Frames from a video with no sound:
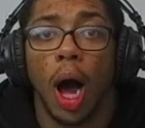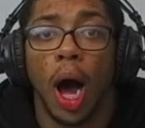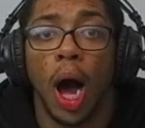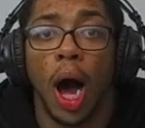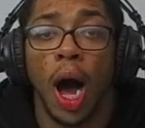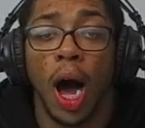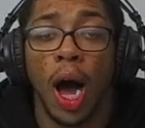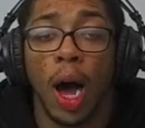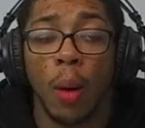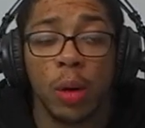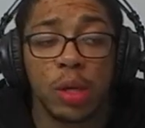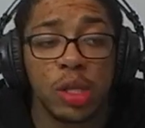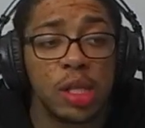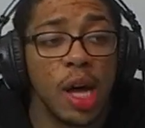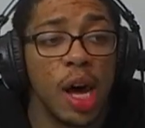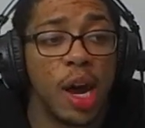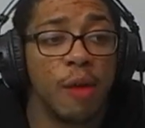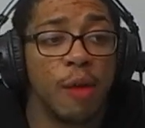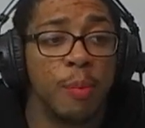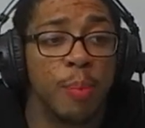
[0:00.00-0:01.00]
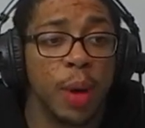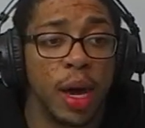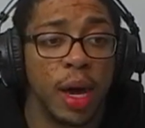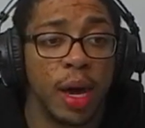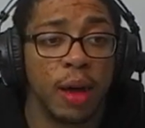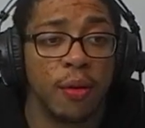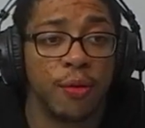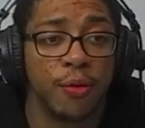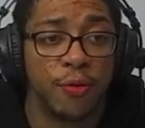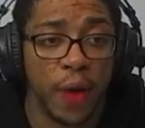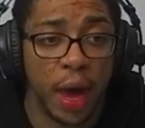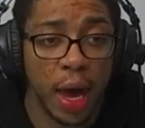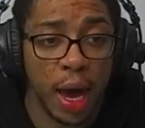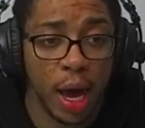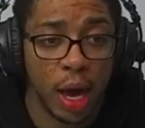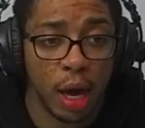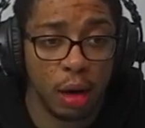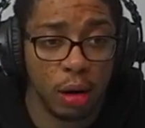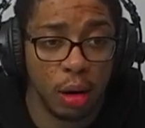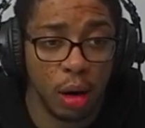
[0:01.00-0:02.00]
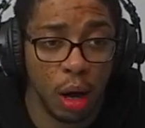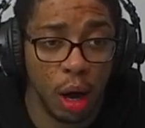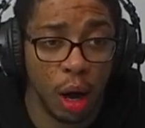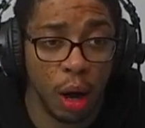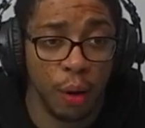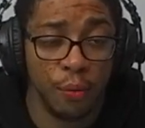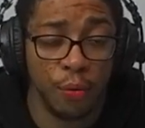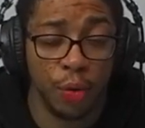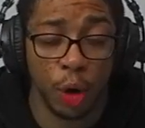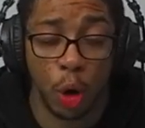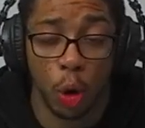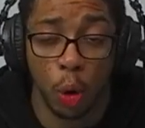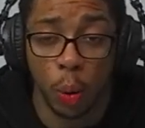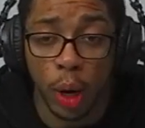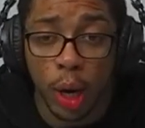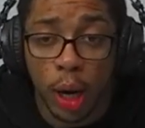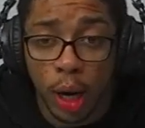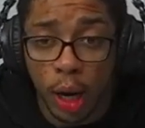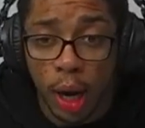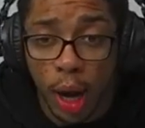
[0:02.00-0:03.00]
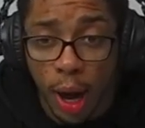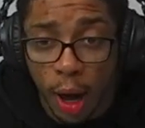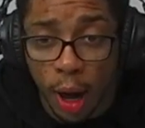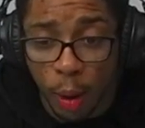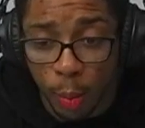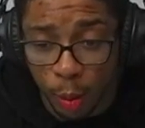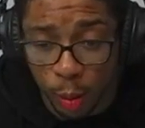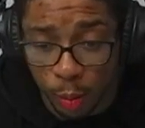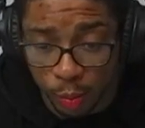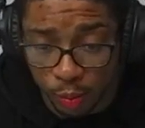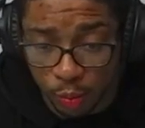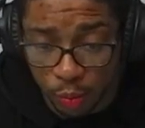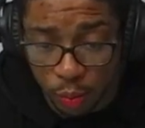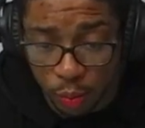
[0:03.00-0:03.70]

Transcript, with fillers: I was not a big fan of the Queen album.